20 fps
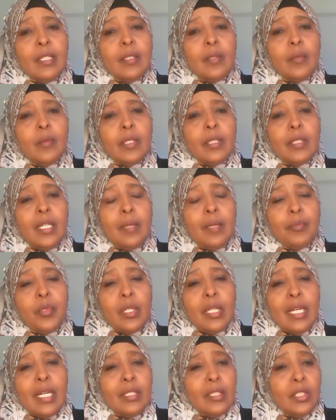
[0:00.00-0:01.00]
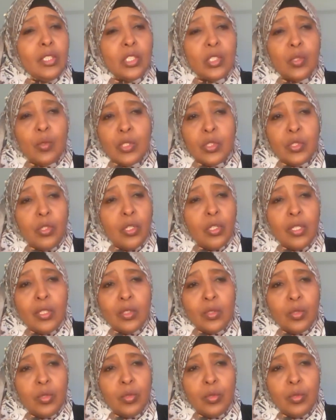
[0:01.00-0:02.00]
when Abdullah Isa was
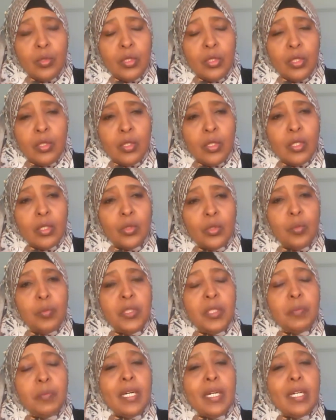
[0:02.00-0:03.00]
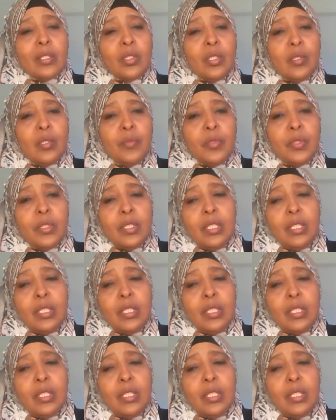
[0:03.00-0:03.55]
going to New York to be part of